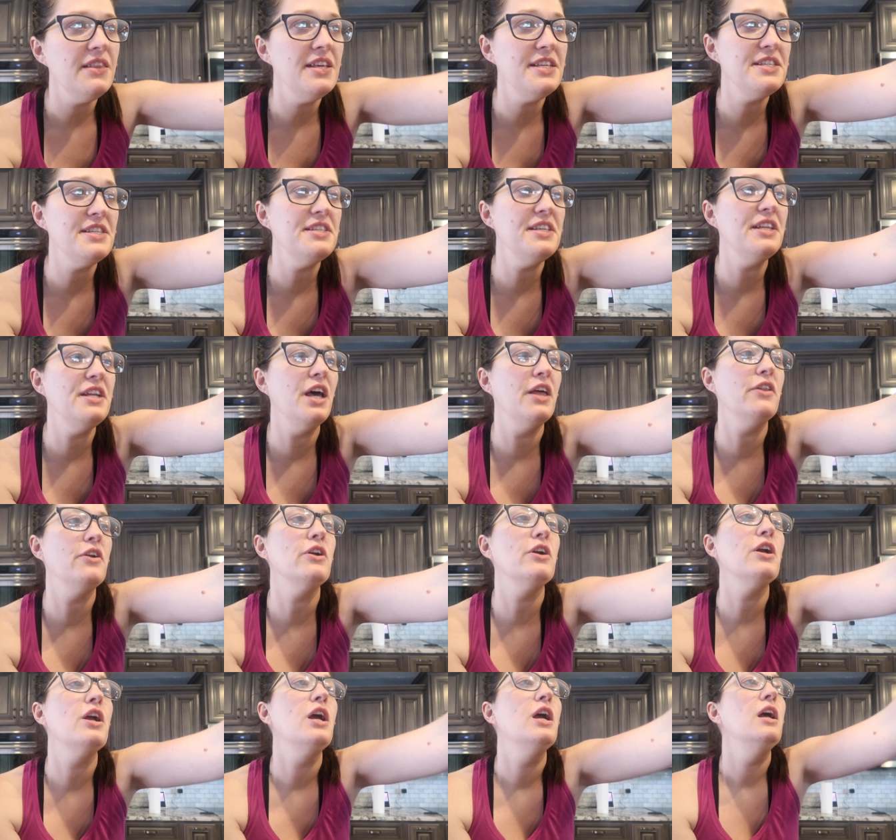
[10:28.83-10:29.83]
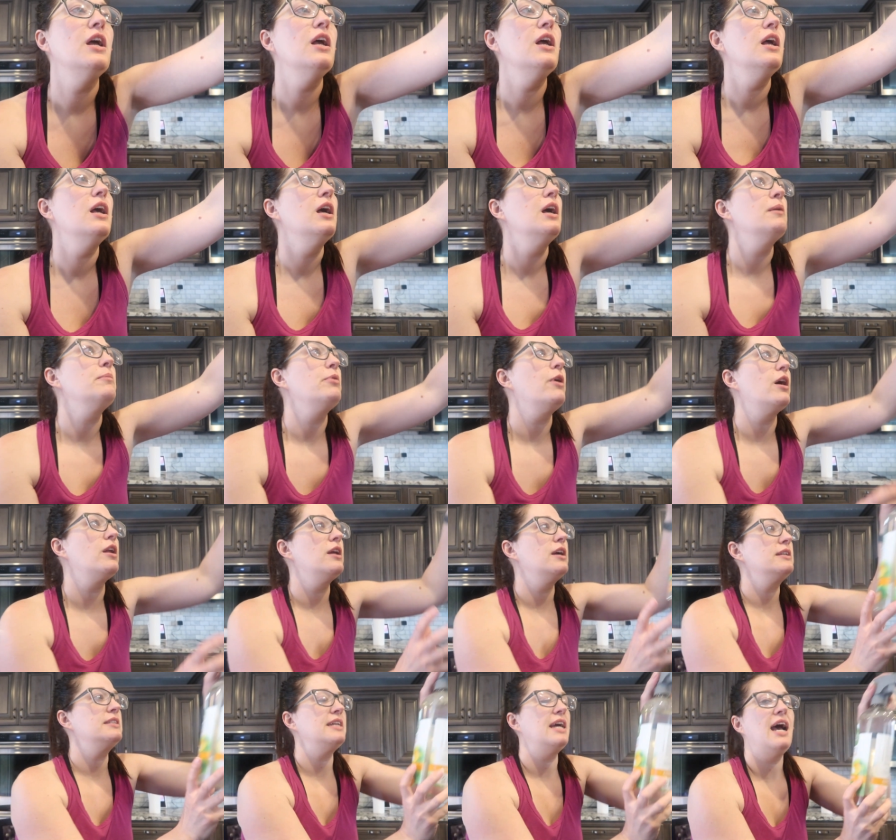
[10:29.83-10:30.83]
This is another
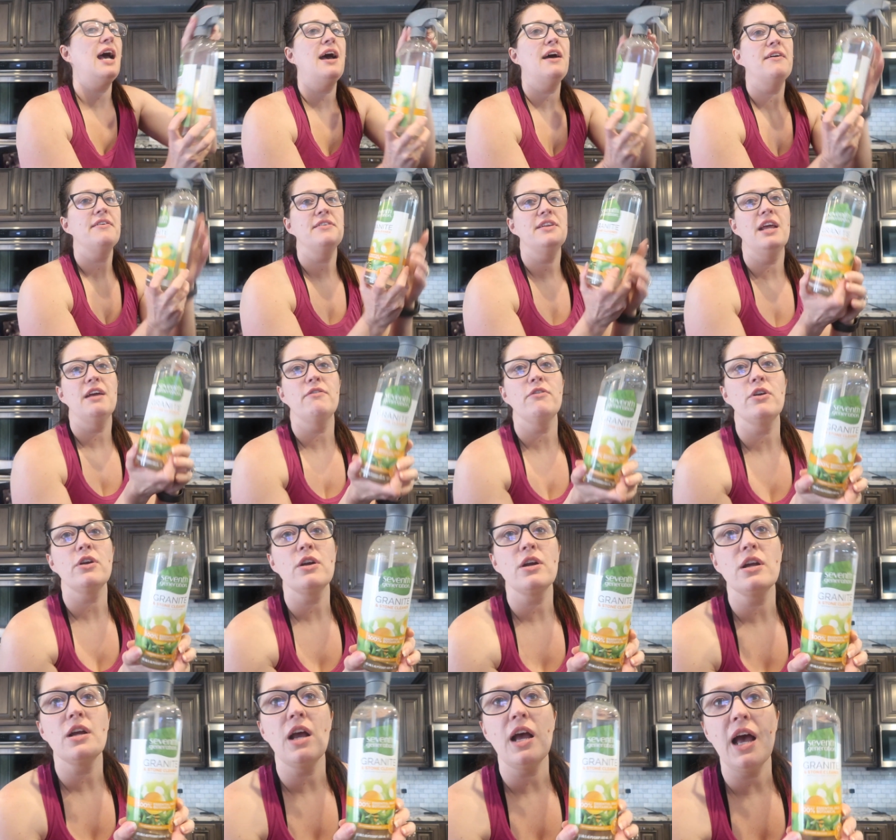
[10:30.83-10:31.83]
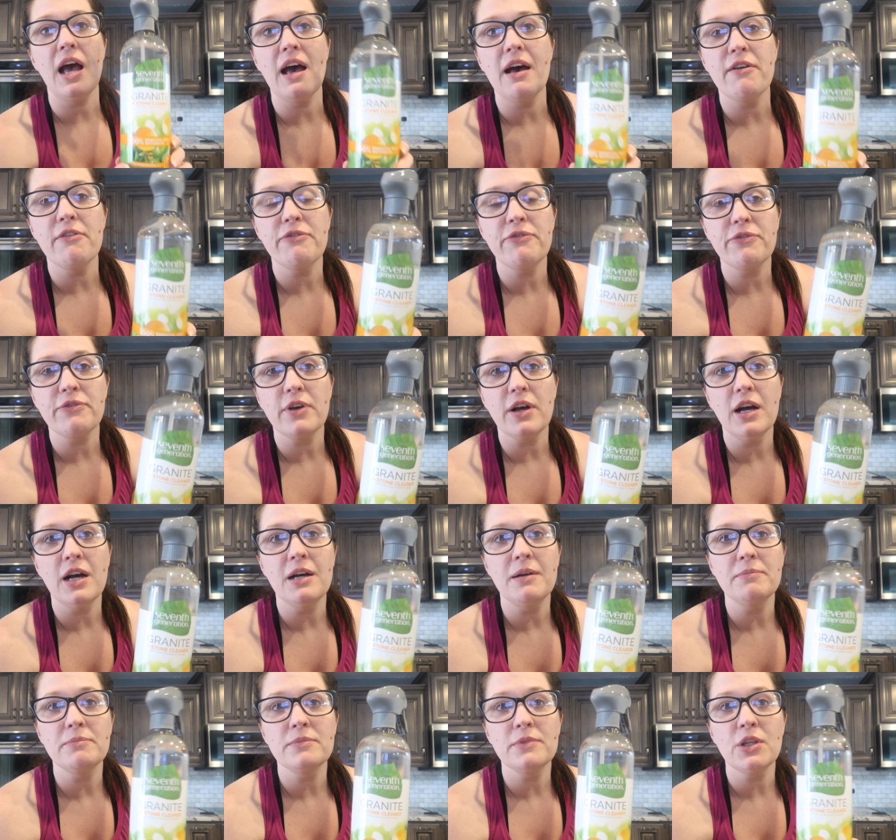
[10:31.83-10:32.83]
product I never have
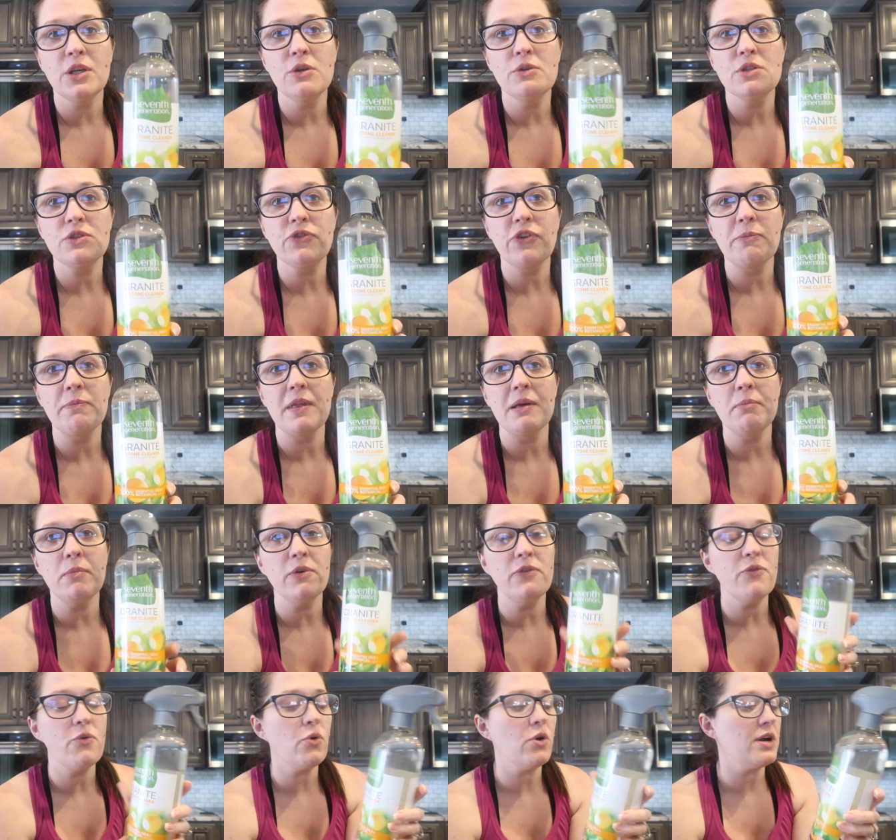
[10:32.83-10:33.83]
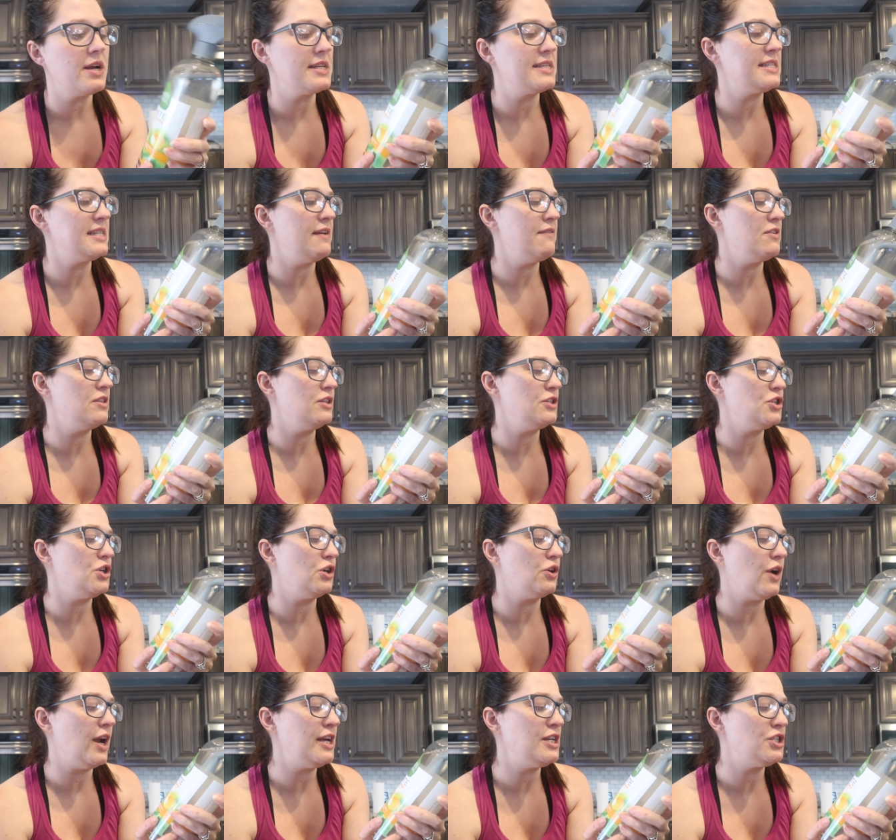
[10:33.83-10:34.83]
um, used from them before. It's seventh
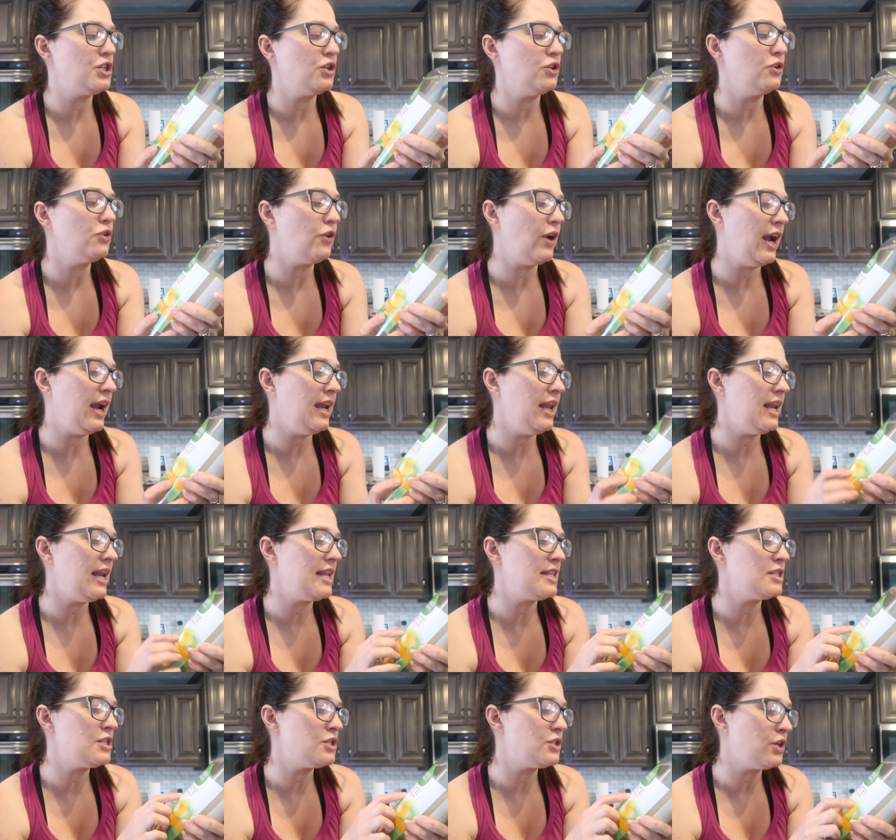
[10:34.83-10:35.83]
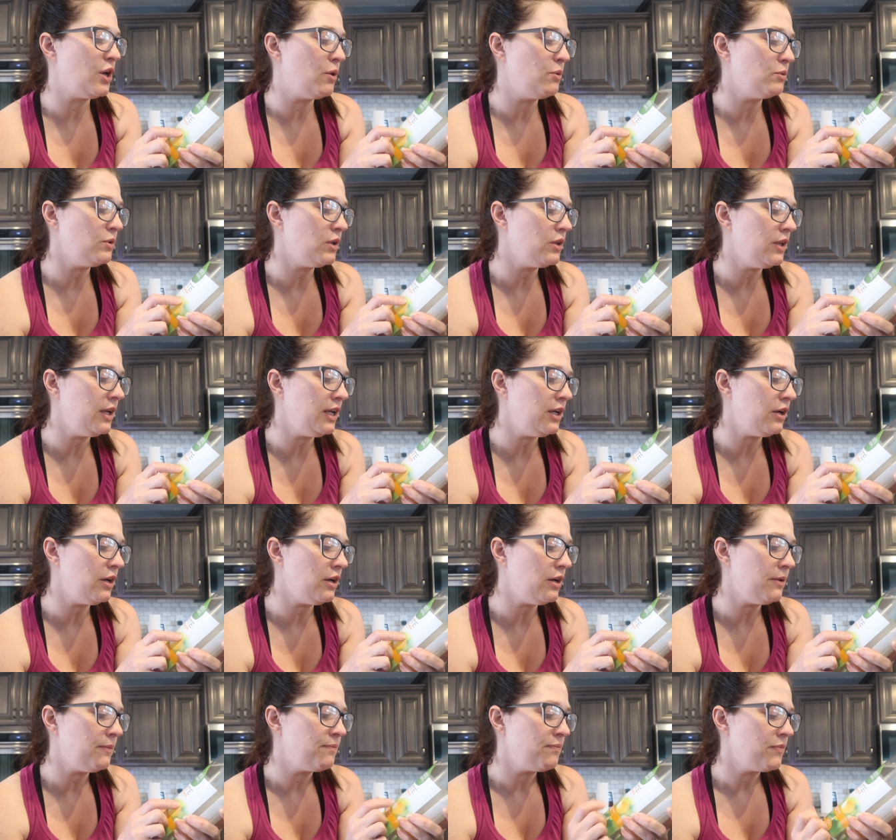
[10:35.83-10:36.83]
generation granite and stone
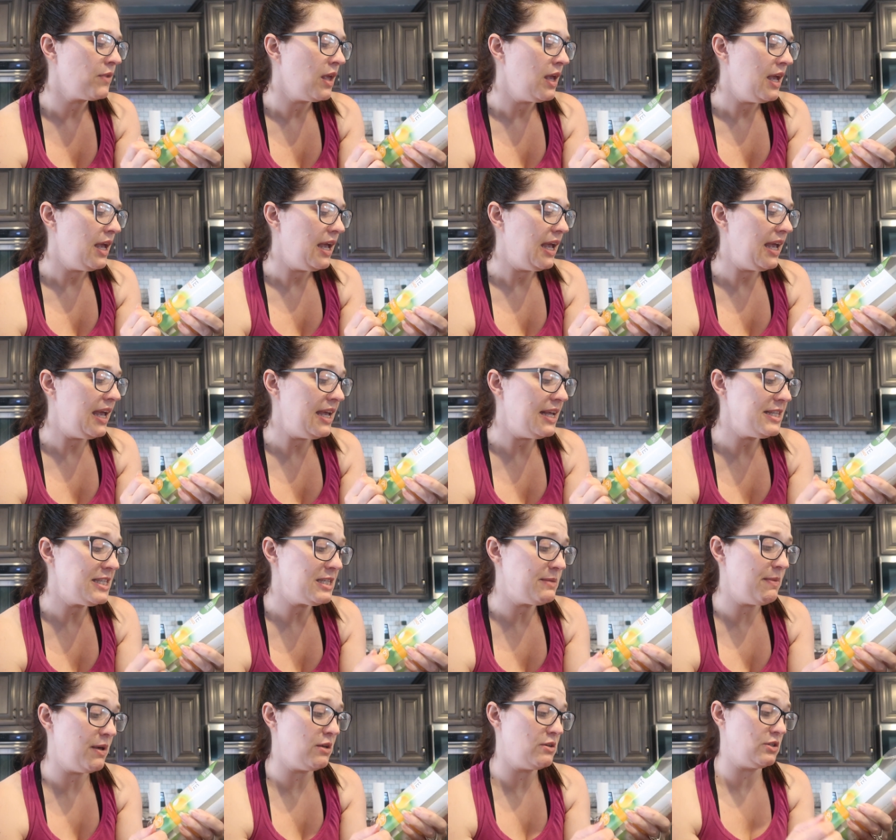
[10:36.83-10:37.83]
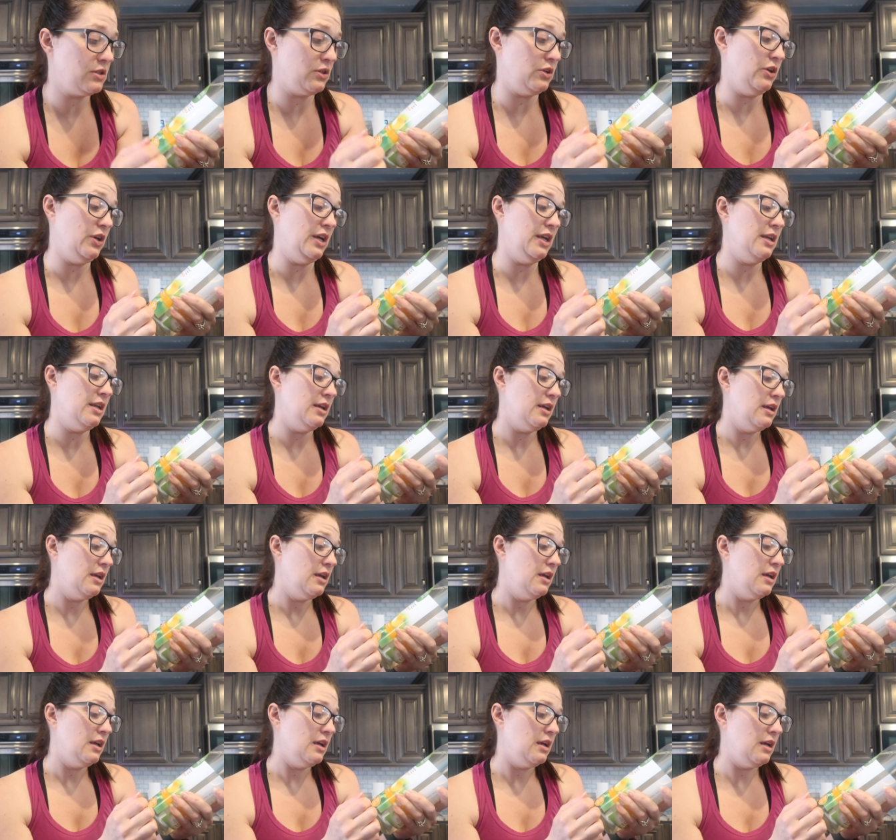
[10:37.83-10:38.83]
cleaner. It smells good.
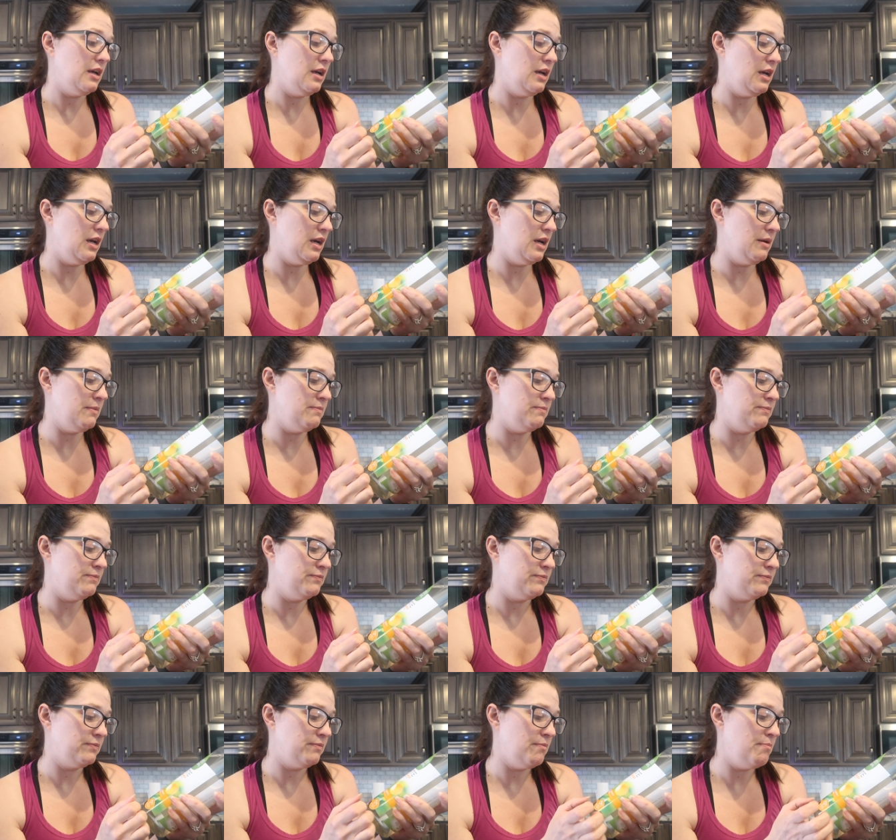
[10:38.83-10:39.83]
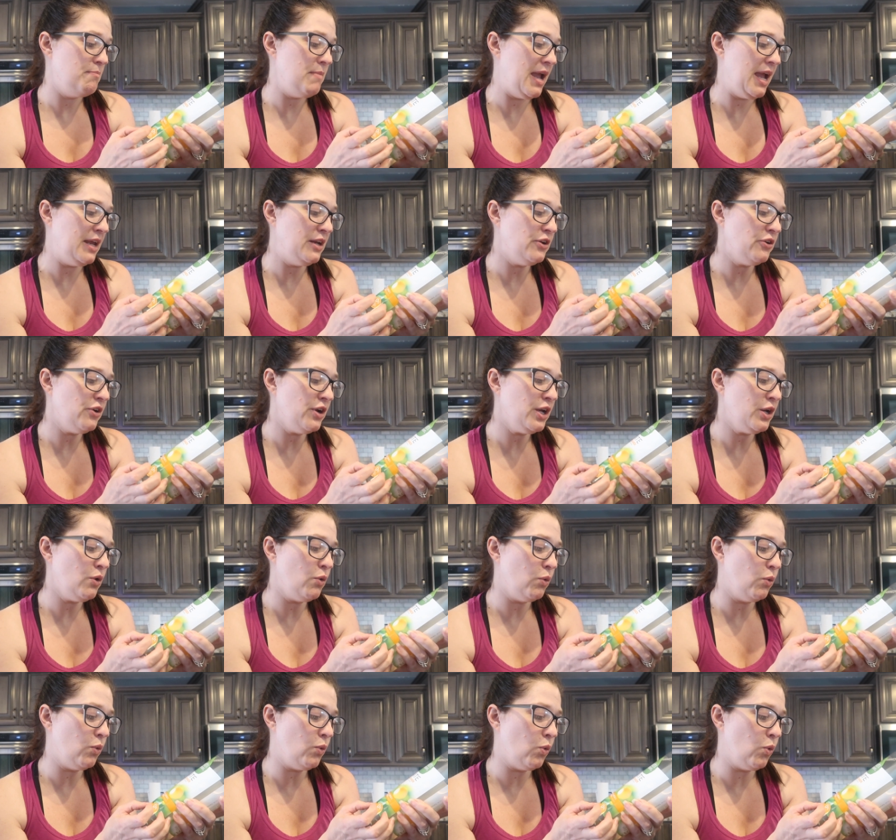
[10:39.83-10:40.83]
Um,
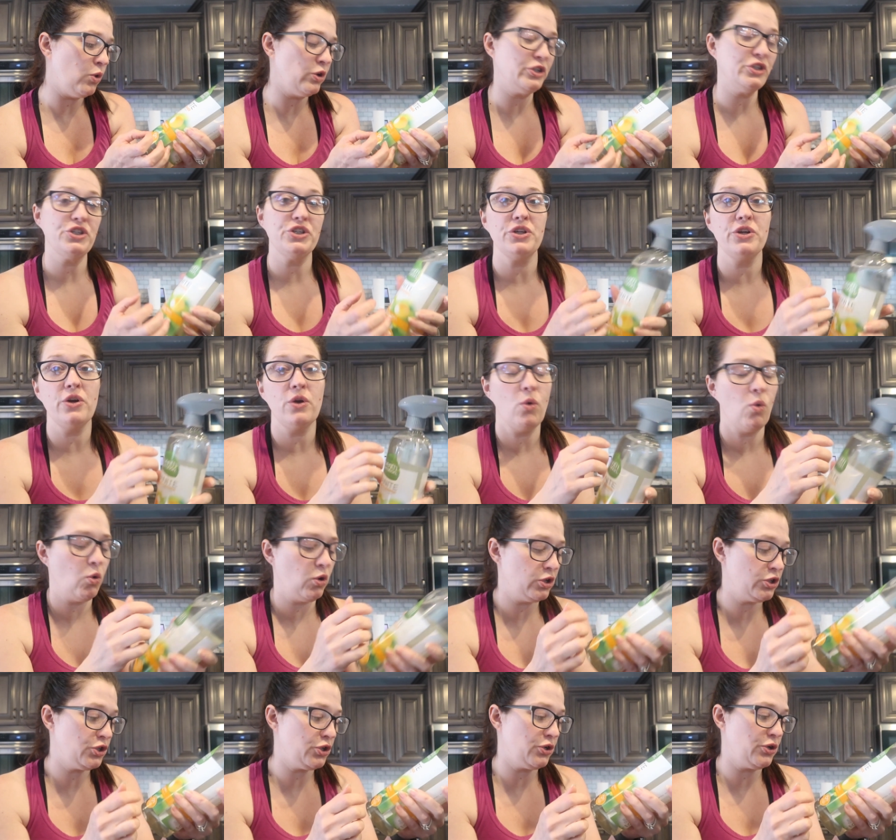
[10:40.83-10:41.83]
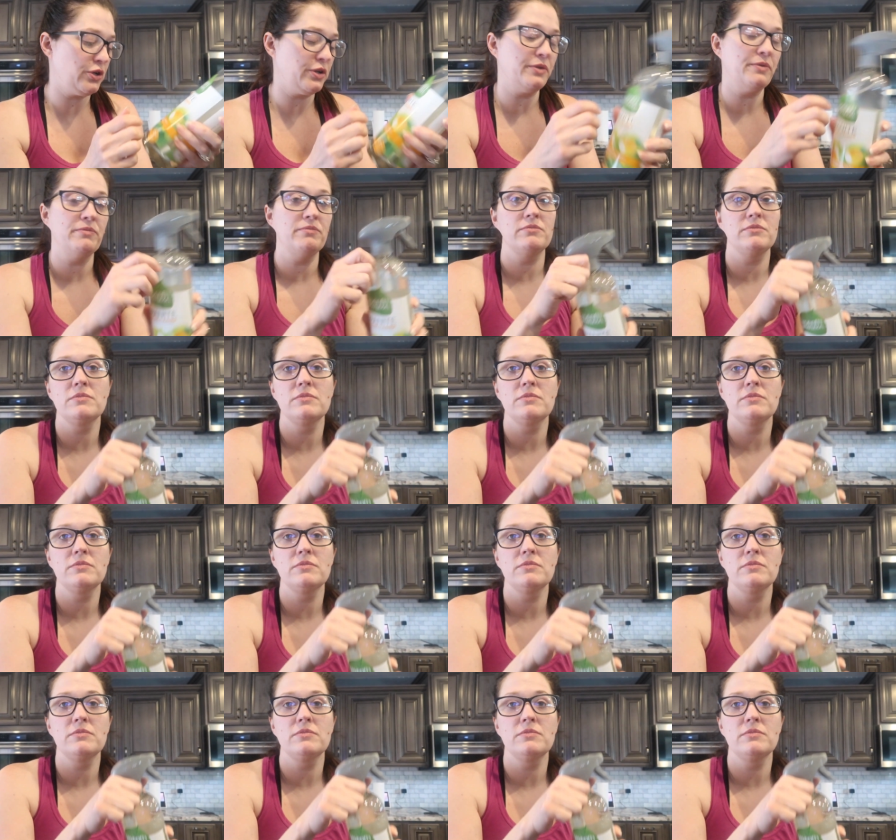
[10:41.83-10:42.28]
Mandarin Orchard. Orchard.